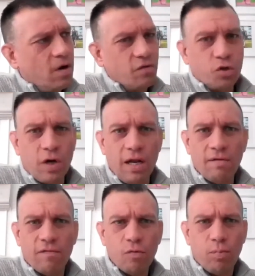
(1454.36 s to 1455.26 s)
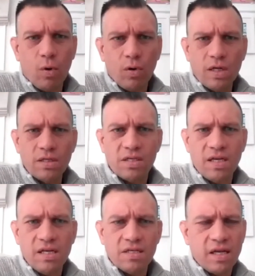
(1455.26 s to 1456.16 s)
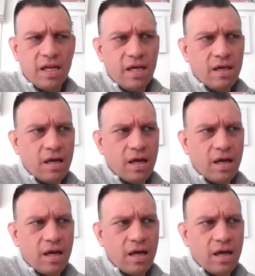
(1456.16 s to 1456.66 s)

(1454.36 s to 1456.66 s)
Australian football at Sydney City.